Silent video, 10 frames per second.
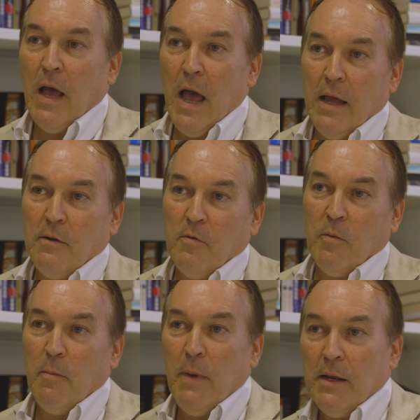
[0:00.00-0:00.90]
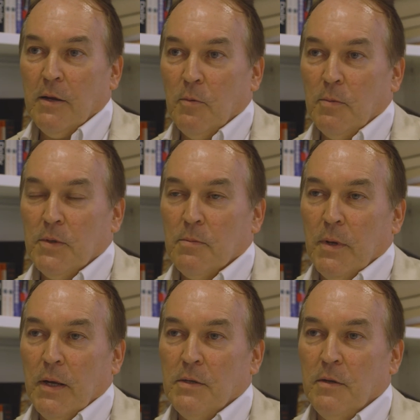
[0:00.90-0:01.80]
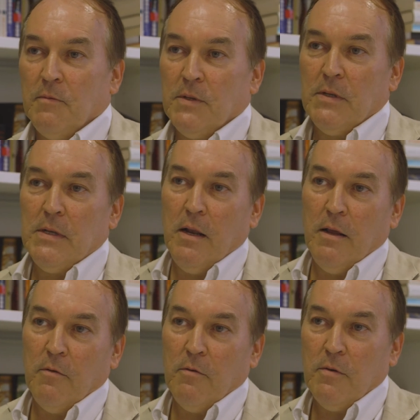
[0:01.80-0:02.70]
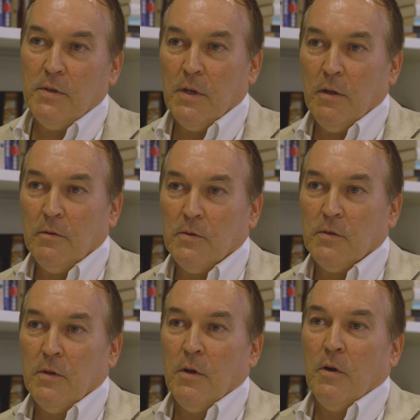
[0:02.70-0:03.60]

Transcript: and, from a medical perspective, to deliver results